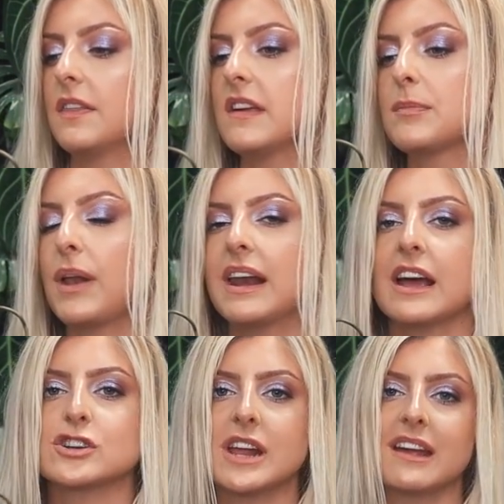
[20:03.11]
This plant
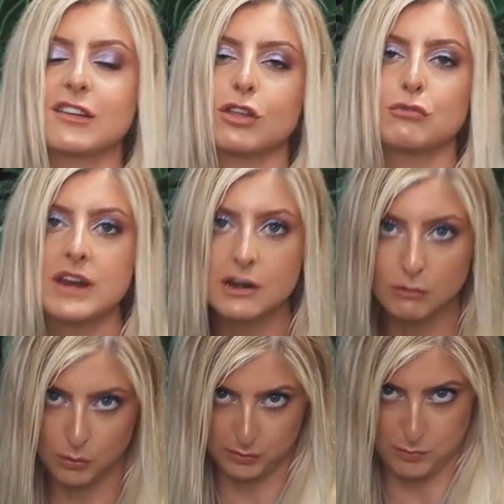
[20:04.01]
actually has three
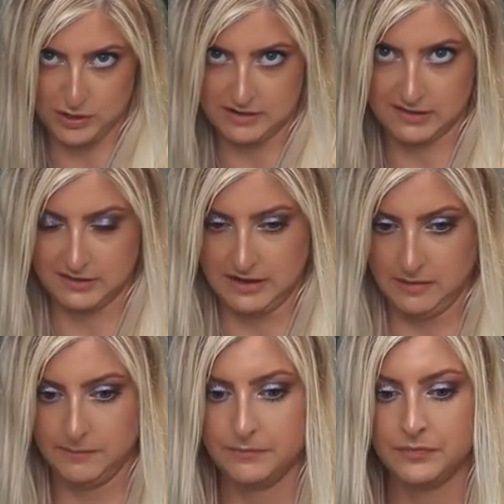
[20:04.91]
growth points on it.